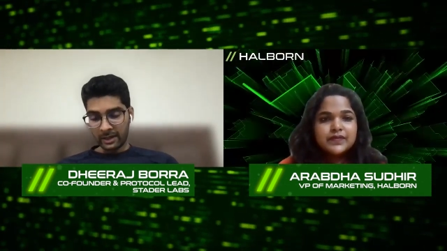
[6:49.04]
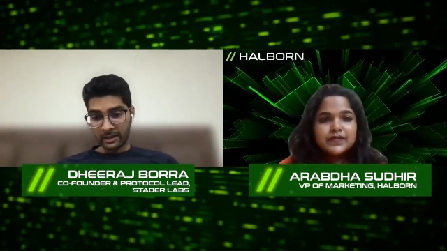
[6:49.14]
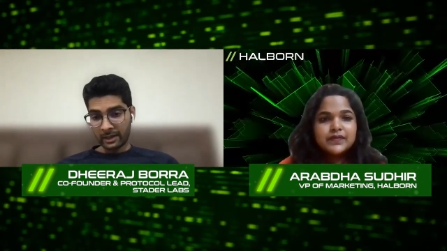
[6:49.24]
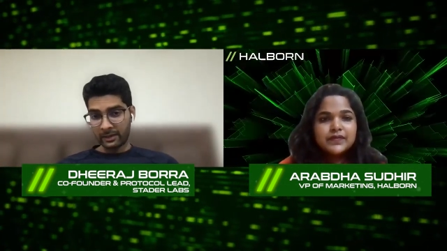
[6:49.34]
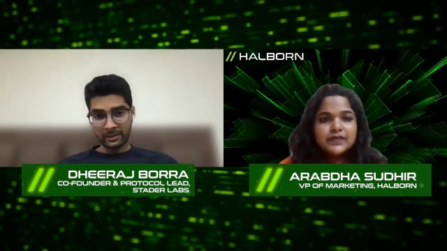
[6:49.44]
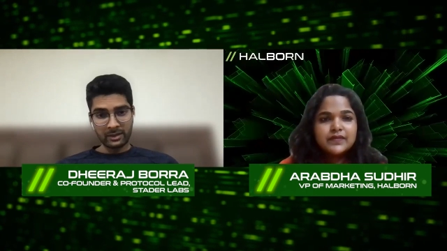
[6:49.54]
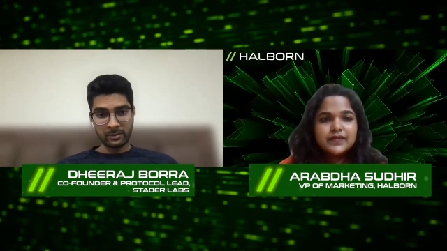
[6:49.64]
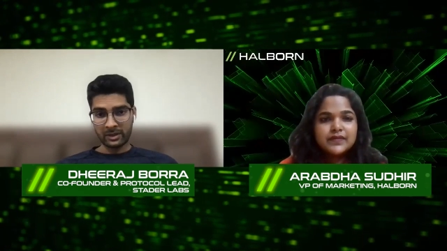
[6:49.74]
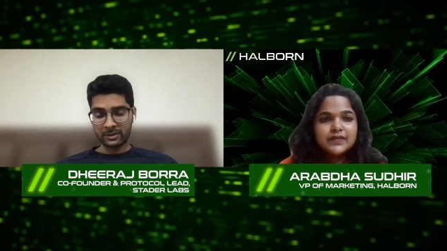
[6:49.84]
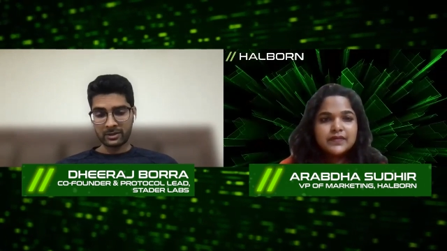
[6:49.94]
Speaker 1: An Ankr
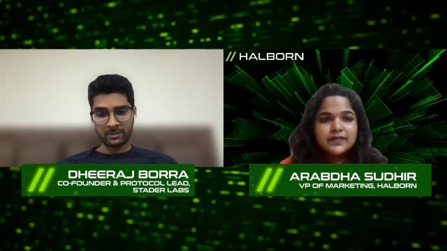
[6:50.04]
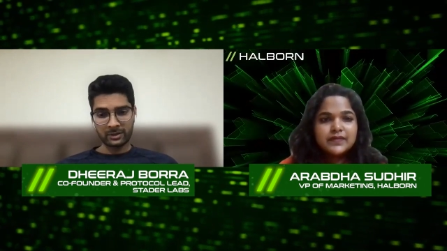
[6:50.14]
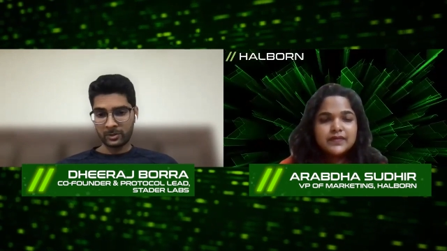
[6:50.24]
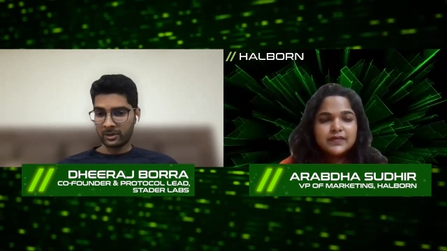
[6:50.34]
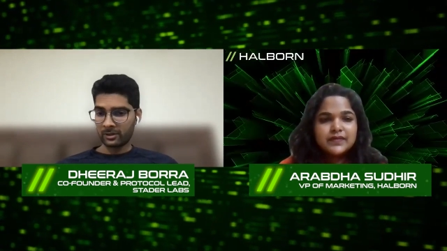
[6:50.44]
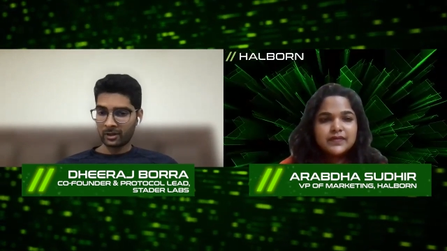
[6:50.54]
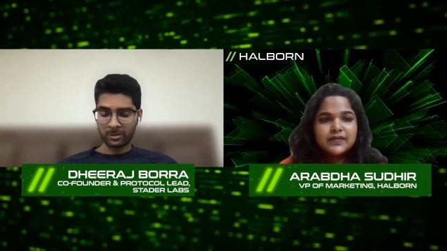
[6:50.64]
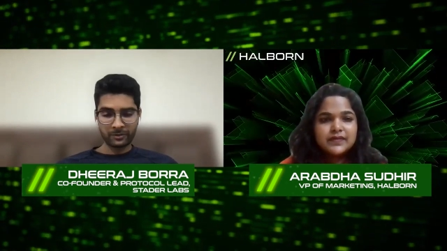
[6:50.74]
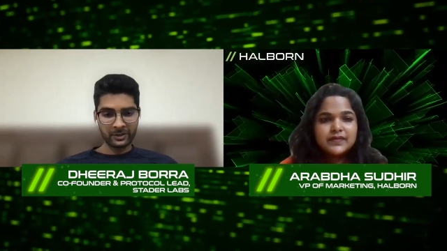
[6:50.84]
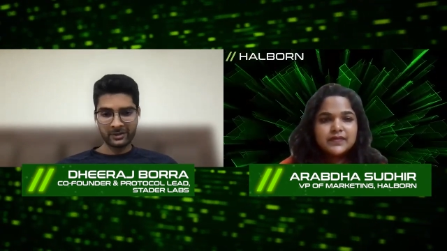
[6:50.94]
team has been on
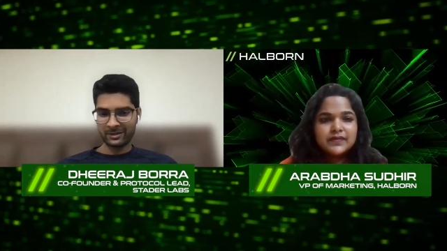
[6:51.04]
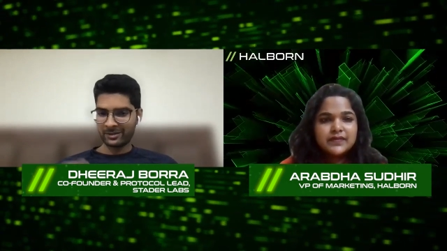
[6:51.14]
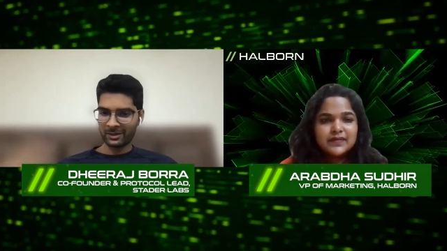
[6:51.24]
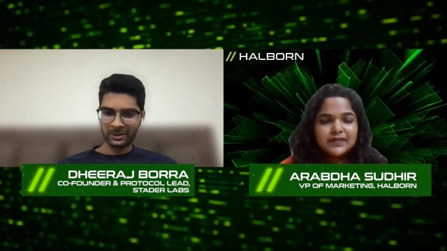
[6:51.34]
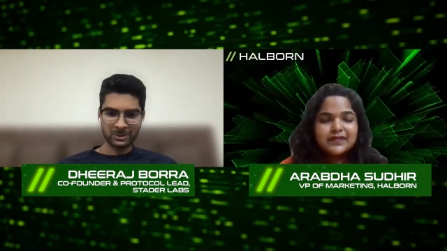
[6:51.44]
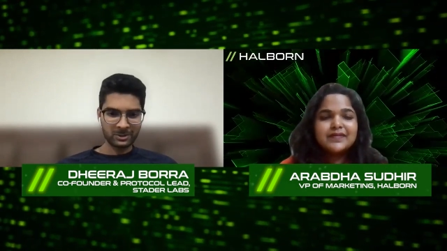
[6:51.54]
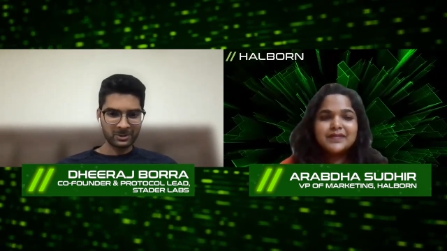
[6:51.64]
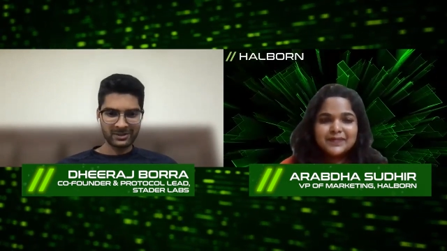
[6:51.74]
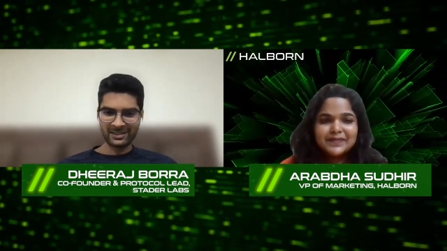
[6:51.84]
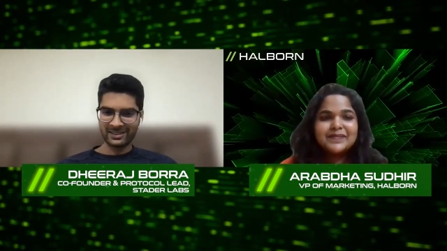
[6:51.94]
top of it. They're trying
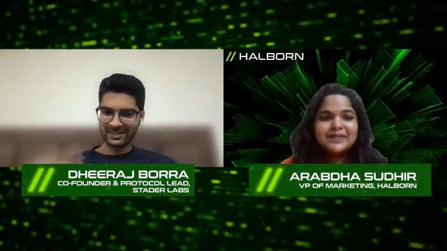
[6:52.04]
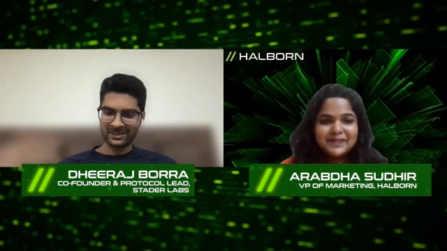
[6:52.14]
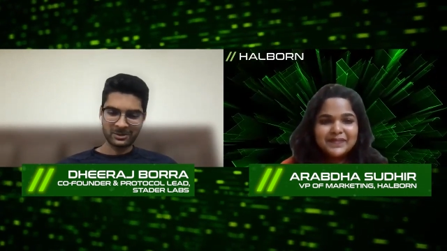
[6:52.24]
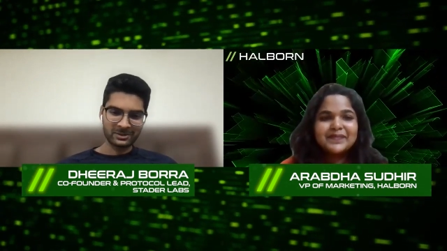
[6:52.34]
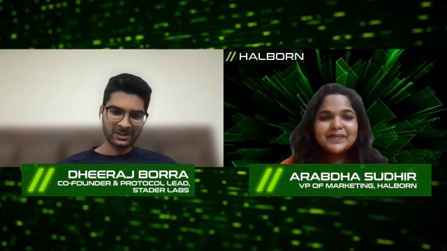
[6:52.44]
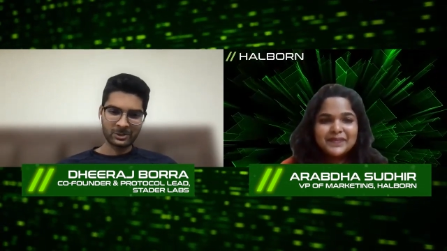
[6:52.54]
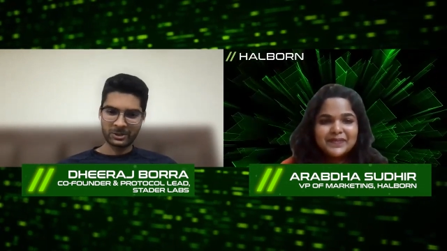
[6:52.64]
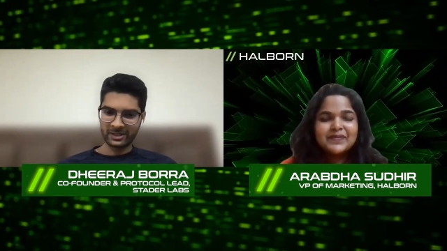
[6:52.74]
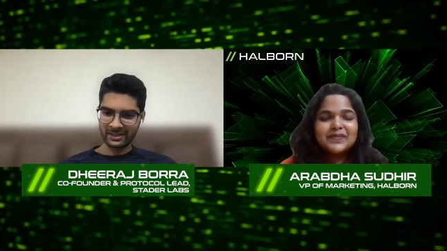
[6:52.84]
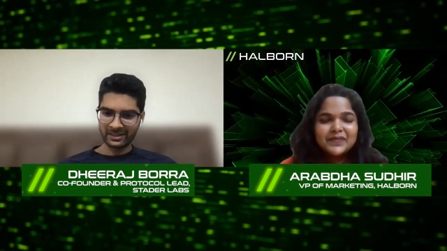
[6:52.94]
to
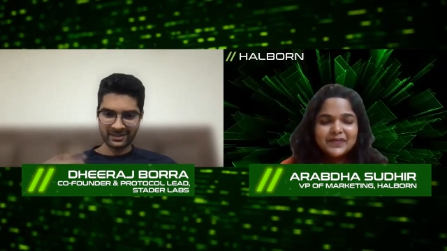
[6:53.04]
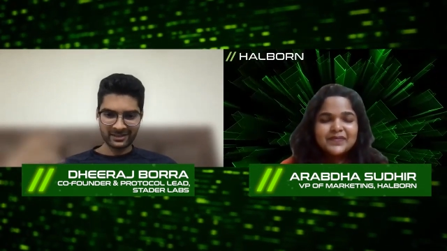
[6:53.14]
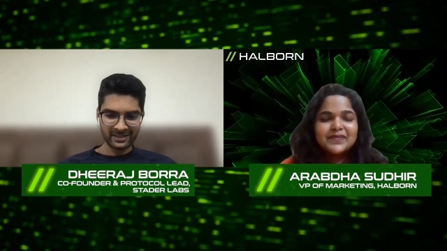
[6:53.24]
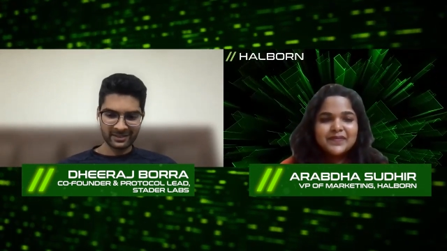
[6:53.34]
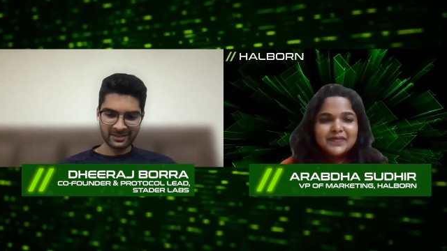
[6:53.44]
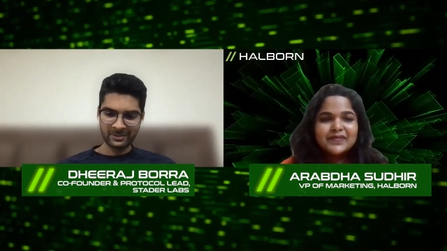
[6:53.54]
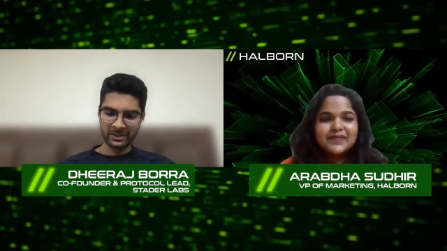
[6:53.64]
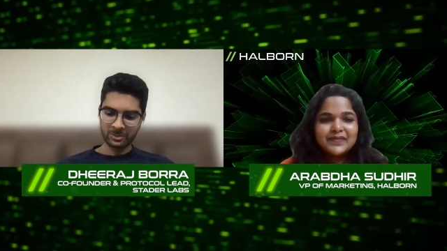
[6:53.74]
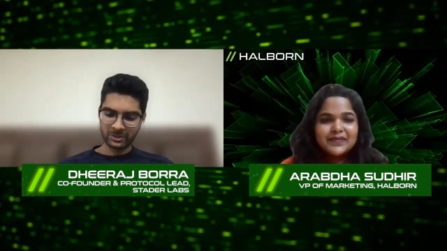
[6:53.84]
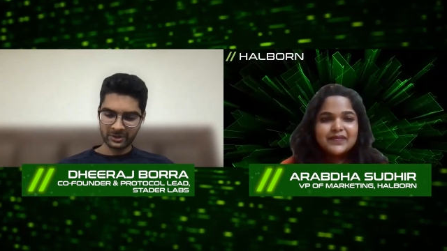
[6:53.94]
negotiate and
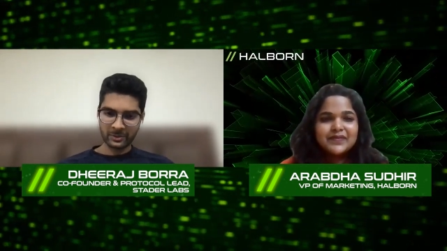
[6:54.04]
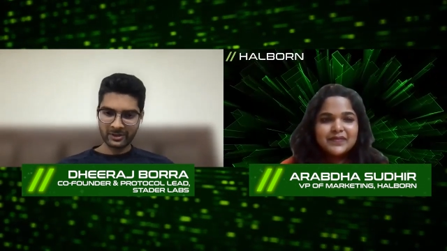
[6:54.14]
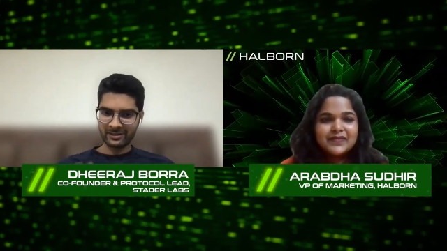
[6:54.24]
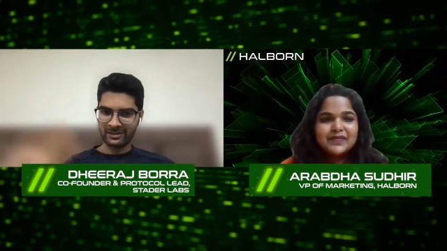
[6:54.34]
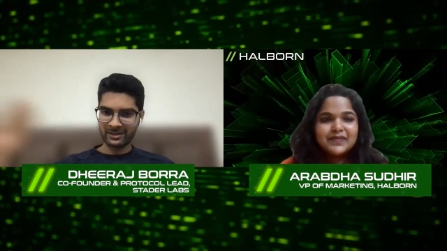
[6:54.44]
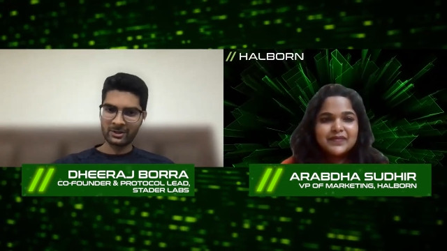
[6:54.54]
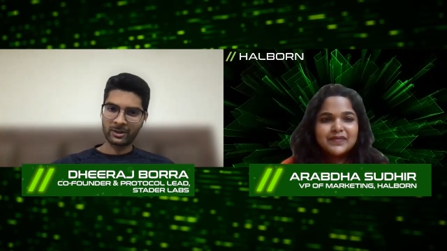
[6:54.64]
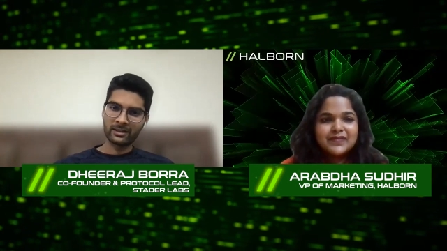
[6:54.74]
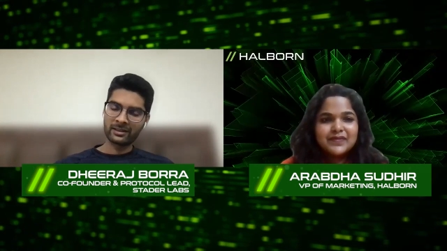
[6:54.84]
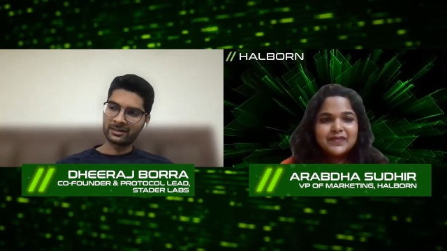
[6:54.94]
reimburse, but
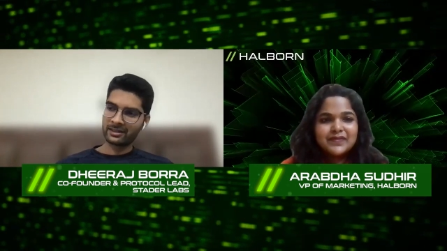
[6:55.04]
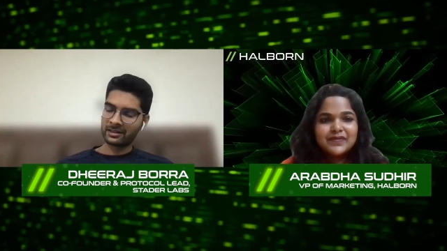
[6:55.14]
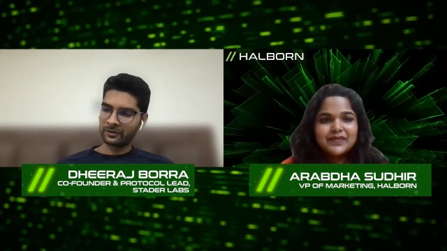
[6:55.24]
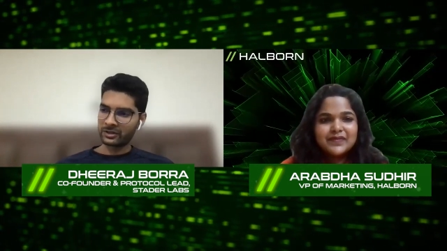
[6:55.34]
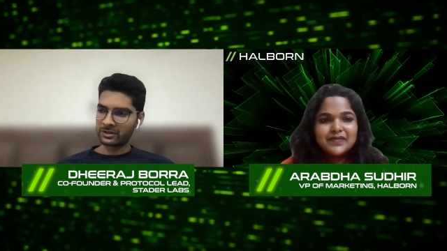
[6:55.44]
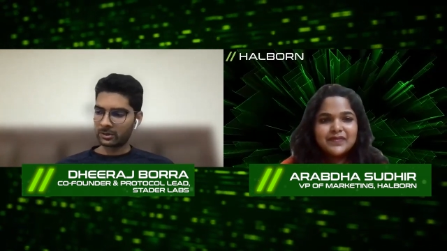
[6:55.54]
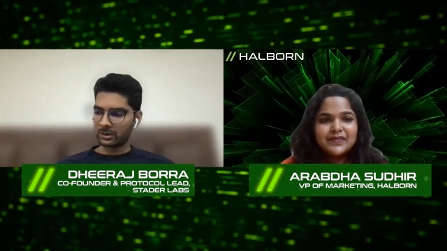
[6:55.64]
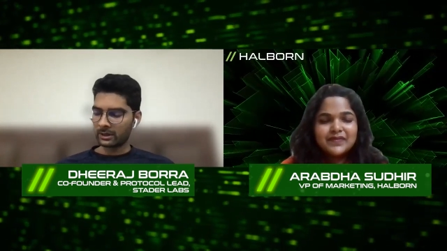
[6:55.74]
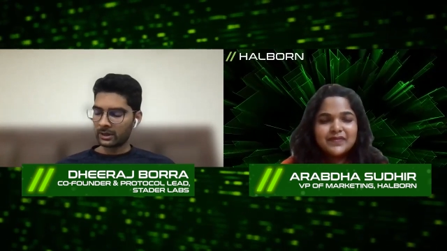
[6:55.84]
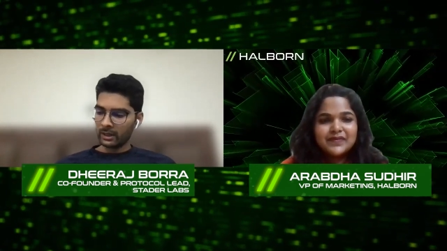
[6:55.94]
that's all a different
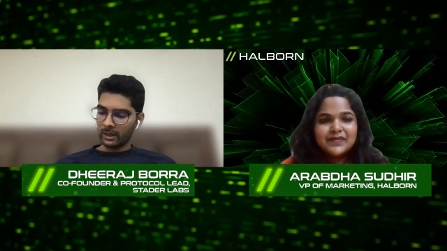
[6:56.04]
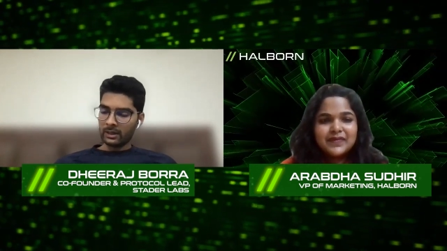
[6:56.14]
story.